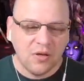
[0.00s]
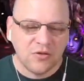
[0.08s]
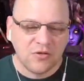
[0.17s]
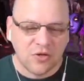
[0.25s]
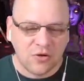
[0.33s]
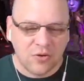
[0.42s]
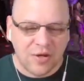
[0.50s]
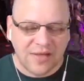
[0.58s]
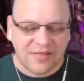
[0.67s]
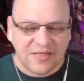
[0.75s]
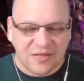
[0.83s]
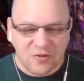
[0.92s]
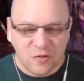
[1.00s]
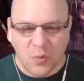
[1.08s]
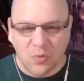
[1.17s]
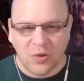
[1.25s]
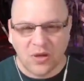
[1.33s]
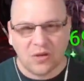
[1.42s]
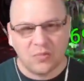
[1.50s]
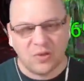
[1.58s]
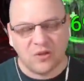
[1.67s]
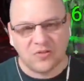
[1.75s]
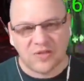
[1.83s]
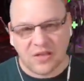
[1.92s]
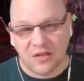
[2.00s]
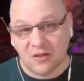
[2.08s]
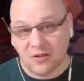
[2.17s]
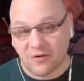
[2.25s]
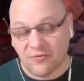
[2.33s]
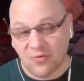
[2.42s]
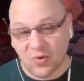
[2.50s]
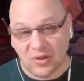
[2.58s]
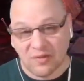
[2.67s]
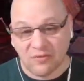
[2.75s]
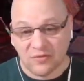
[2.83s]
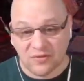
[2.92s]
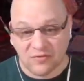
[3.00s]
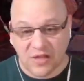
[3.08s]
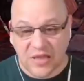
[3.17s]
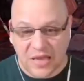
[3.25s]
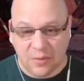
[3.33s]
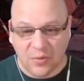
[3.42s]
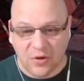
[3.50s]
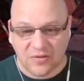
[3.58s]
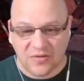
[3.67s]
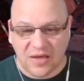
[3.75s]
So at this point, because I can clear 4 levels of clan boss,